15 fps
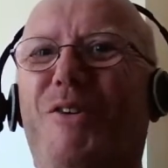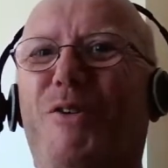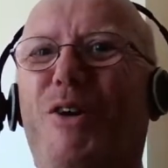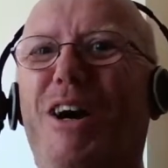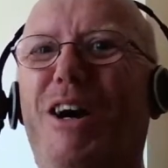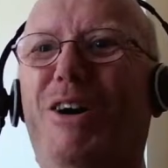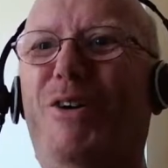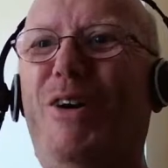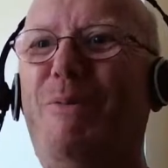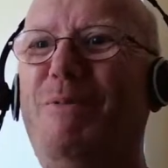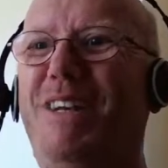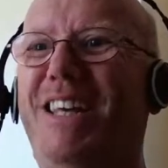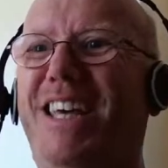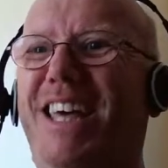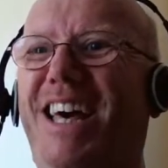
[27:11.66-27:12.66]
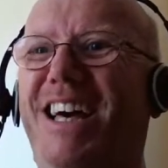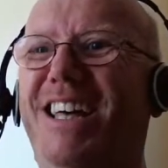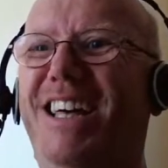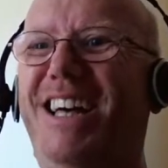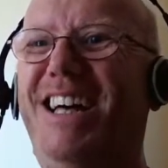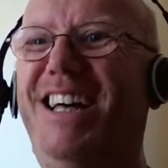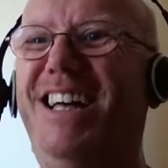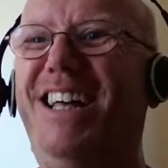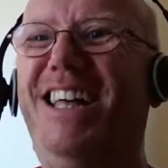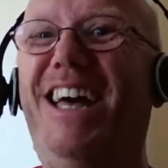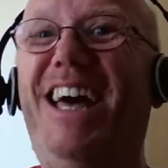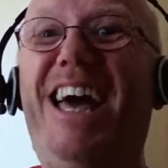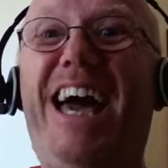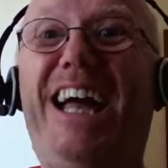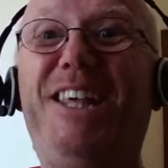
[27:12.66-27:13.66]
Wow, Emily.
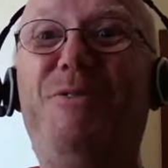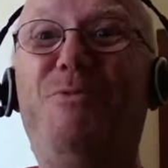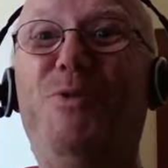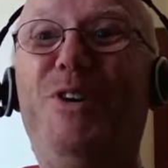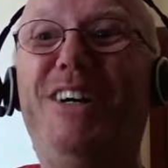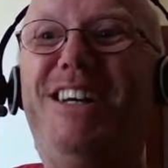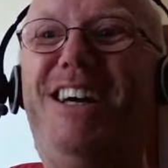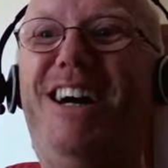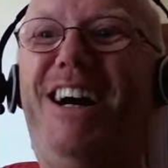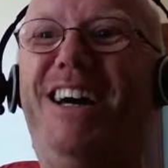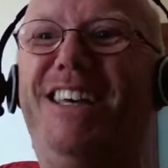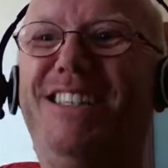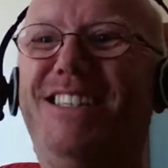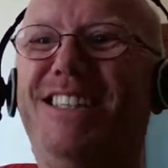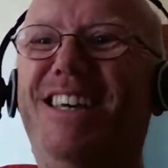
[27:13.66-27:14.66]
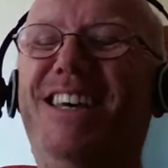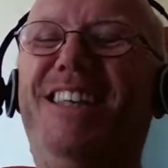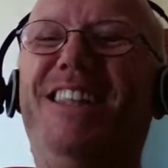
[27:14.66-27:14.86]
And it worked, guys.